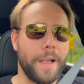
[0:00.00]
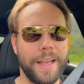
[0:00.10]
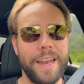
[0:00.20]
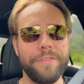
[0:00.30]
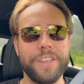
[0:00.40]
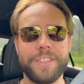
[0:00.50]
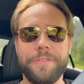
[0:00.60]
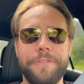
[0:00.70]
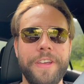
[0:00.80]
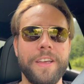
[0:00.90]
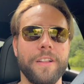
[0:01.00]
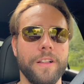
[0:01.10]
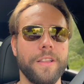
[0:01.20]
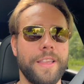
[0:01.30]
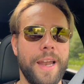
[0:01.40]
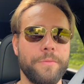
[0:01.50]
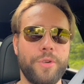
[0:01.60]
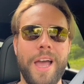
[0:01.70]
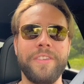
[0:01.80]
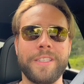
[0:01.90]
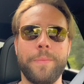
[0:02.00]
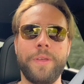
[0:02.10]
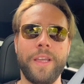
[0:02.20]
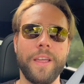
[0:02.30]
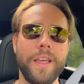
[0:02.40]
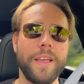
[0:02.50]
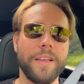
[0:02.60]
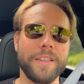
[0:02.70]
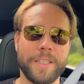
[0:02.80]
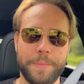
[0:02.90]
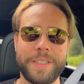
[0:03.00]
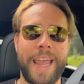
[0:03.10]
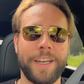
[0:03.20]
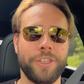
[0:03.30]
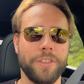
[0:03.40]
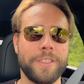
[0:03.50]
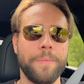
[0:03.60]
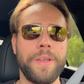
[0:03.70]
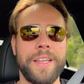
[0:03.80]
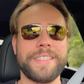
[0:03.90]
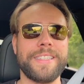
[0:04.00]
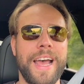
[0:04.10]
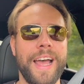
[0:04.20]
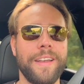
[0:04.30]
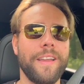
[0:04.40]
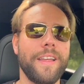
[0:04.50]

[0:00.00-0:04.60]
kind of this feel that I'm driving something substantial, something that's not,